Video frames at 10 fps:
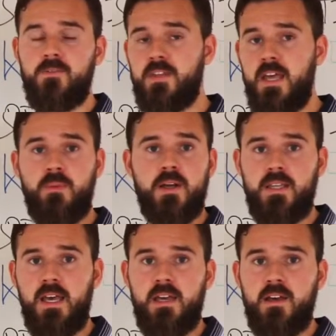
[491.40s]
day by
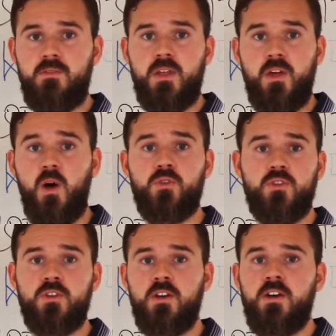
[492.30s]
day and
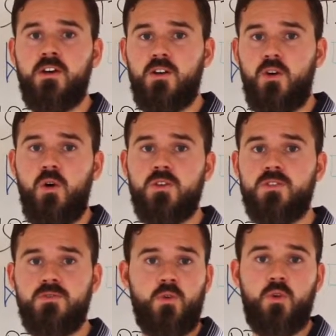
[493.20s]
without
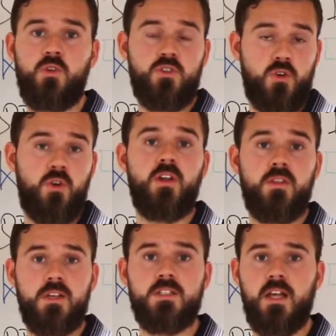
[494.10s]
cause for concern
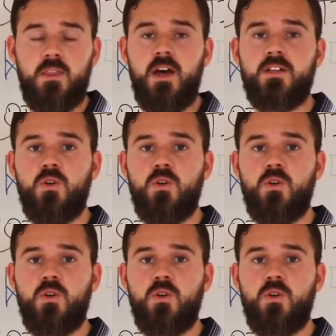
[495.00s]
and things like that.